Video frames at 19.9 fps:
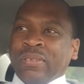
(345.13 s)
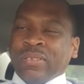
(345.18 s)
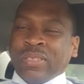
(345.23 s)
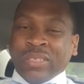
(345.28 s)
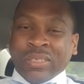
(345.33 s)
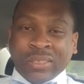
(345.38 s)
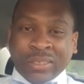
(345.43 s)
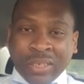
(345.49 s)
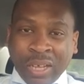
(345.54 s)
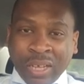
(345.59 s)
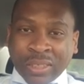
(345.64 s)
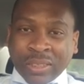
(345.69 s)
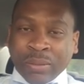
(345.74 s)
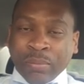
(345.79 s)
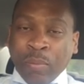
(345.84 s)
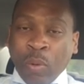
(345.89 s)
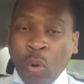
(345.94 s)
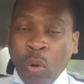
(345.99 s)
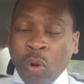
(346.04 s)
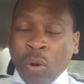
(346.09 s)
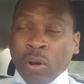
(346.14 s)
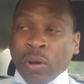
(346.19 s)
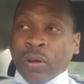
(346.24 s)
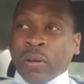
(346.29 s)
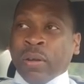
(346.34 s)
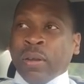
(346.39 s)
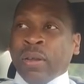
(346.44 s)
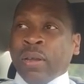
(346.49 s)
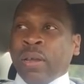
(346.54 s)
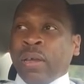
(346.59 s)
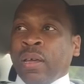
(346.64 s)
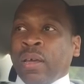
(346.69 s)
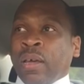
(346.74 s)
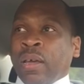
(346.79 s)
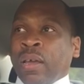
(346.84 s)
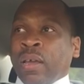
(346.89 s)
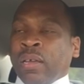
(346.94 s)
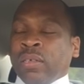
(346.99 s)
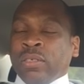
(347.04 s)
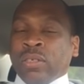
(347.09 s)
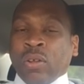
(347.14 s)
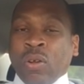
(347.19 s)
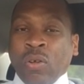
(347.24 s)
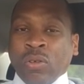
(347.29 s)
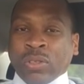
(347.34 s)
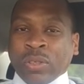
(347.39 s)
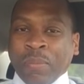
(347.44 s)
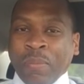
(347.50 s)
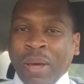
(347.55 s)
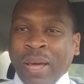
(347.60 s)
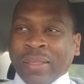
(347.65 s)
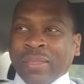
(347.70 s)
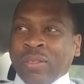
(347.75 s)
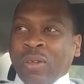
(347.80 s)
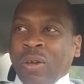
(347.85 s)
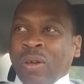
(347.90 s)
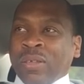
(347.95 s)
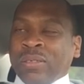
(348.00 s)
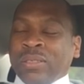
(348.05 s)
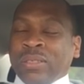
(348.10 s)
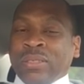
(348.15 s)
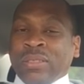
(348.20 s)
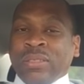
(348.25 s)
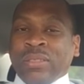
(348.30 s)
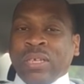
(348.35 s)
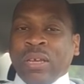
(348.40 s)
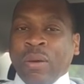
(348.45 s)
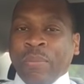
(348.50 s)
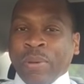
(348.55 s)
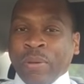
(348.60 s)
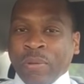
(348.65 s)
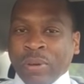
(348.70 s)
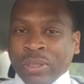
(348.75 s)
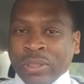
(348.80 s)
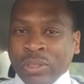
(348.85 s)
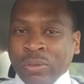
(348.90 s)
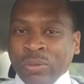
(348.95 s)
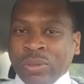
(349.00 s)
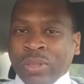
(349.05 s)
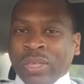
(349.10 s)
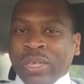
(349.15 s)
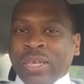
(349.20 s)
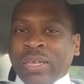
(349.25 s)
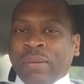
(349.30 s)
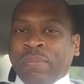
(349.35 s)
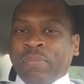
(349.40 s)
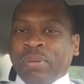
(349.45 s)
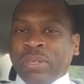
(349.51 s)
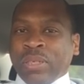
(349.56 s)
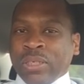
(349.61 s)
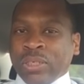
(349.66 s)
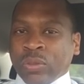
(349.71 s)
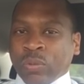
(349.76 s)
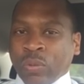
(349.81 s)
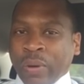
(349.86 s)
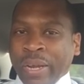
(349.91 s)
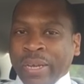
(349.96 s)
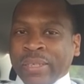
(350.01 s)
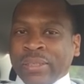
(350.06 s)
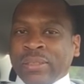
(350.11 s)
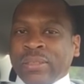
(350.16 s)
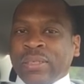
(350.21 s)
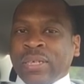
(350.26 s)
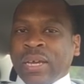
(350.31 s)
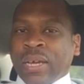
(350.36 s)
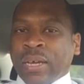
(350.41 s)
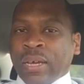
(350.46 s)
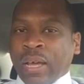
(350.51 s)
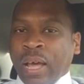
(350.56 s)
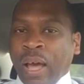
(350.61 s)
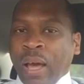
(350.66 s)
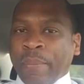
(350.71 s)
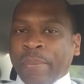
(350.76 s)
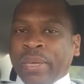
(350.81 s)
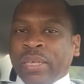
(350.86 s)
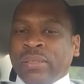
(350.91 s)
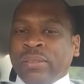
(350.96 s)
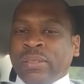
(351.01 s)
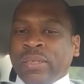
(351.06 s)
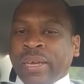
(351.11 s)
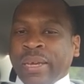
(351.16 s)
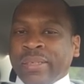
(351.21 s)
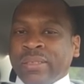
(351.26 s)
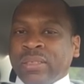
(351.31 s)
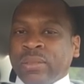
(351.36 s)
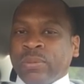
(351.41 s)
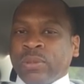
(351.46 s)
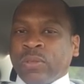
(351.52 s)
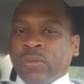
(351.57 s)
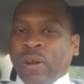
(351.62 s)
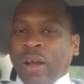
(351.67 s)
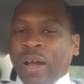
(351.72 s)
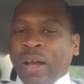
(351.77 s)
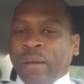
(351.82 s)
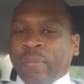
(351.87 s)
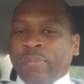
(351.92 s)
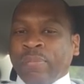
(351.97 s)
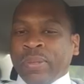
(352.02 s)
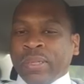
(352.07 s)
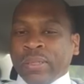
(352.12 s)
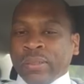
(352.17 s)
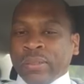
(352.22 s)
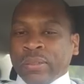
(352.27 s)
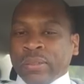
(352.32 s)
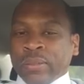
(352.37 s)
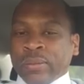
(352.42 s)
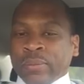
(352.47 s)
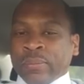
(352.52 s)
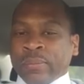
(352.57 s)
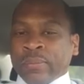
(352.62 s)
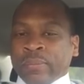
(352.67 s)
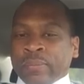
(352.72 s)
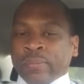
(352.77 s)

discussed more. So those are my thoughts. Tell me what you think. Please rate, comment, and subscribe. Peace.